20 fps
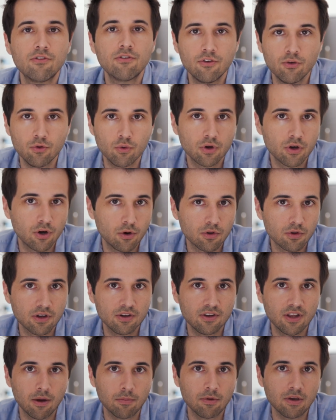to
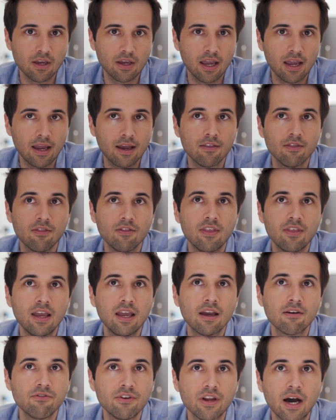Codecademy and
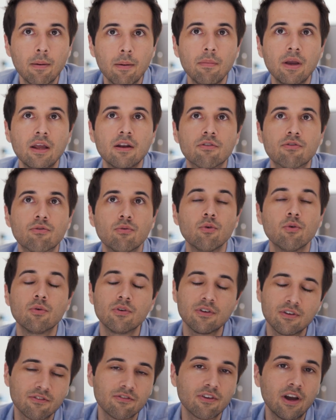they have not made it through
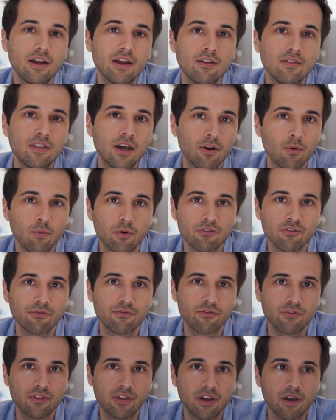and decided that it
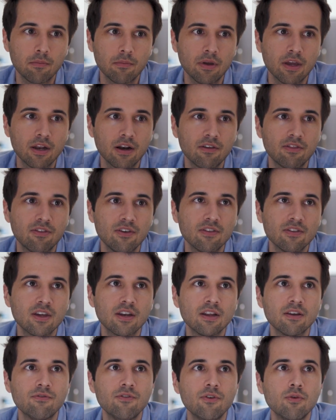wasn't for them. And I think
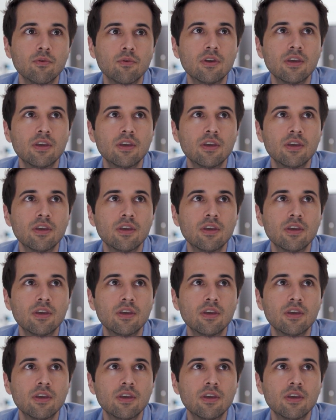that if you